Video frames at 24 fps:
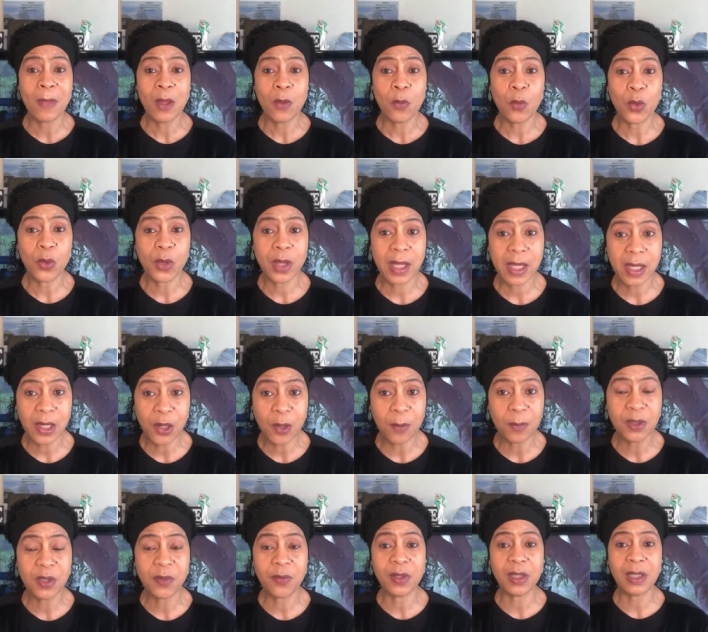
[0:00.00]
will help
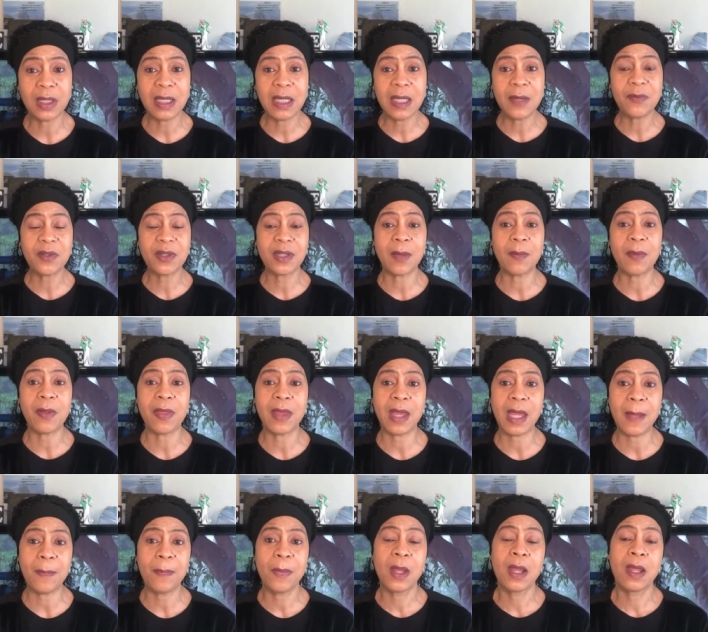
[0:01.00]
to relieve some of
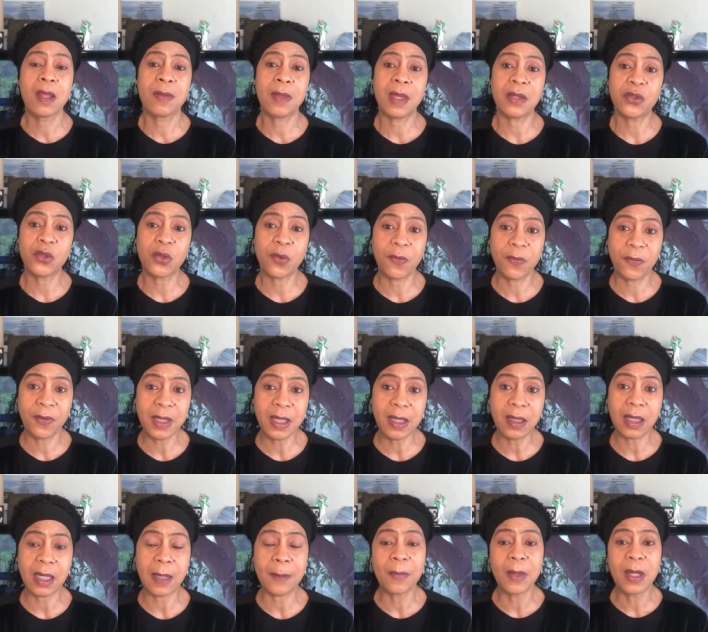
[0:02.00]
that you're
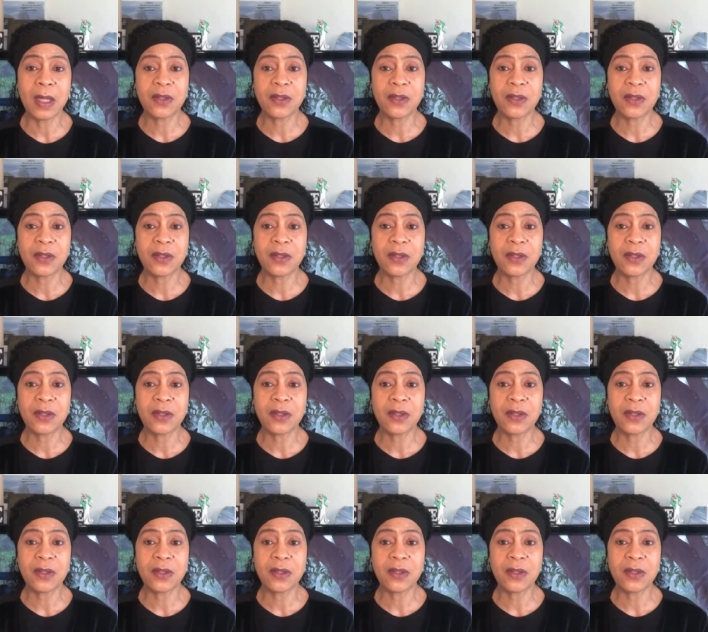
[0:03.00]
feeling.